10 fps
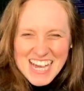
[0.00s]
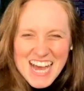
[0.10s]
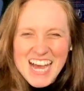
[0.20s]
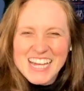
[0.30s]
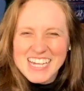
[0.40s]

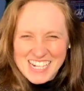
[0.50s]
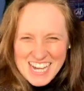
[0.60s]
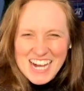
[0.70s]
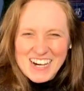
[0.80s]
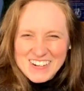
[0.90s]

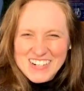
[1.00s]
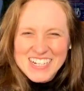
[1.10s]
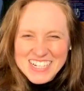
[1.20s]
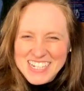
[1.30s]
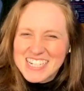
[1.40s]

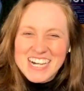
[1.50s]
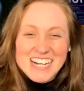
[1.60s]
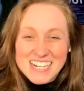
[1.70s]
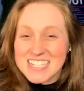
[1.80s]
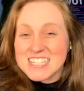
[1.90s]

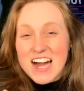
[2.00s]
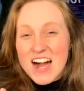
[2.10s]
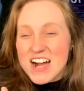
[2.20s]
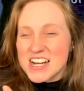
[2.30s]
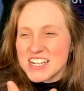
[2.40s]
It's
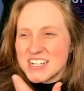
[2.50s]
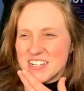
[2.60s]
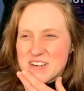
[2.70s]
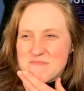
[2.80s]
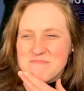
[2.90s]
hard.
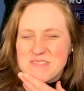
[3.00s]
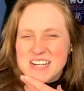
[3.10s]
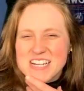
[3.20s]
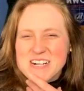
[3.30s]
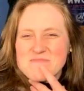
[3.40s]

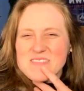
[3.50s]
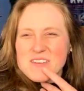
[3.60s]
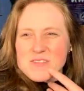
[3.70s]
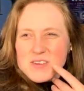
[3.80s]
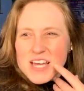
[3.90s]
But
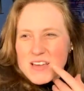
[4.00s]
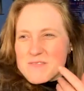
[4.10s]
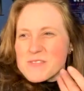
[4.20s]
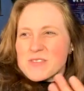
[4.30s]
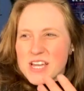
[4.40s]
if
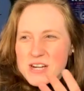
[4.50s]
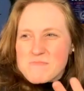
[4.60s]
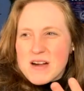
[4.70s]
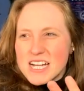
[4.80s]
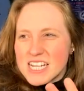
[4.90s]
you think
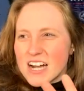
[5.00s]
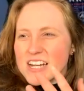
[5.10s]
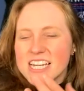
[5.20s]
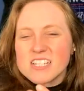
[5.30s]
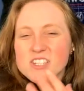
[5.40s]
about it on
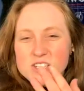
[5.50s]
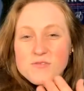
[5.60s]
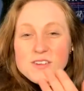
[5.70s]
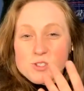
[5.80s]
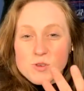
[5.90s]
each
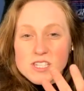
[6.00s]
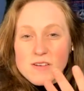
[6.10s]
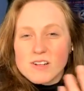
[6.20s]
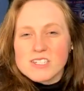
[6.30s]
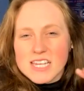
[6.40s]
individual level, because I